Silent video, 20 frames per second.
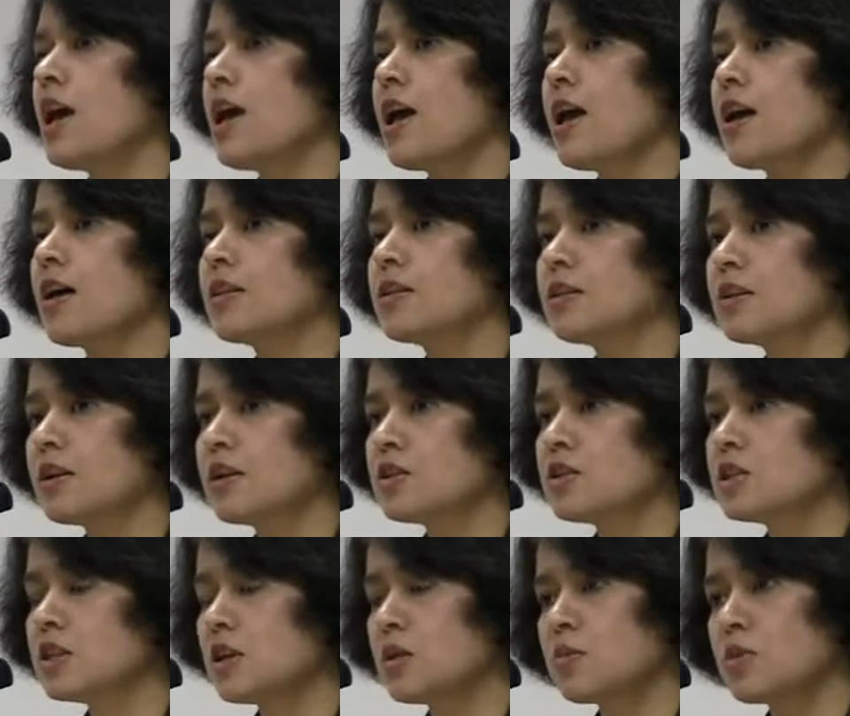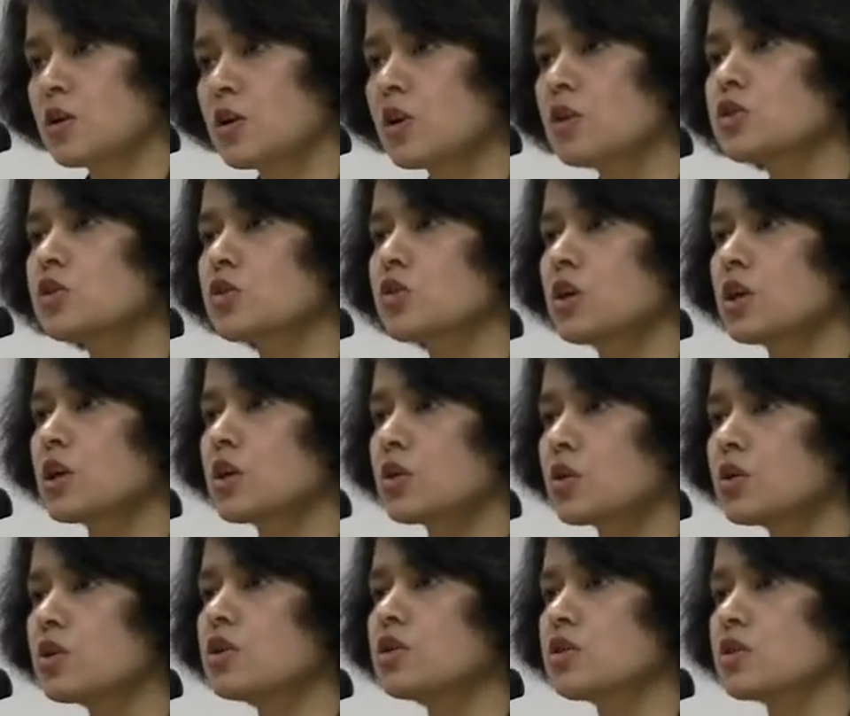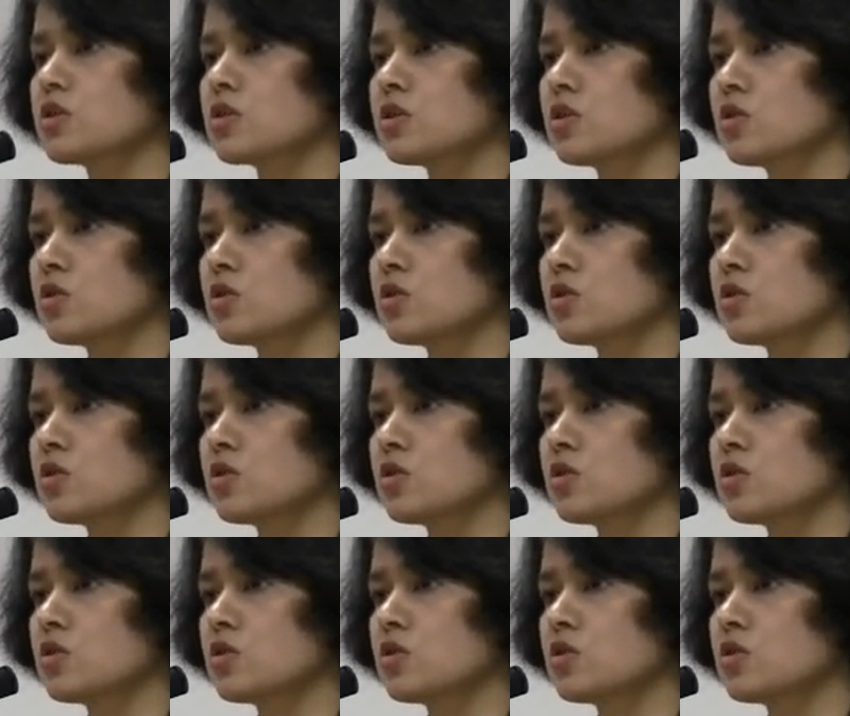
And then GMA also encourages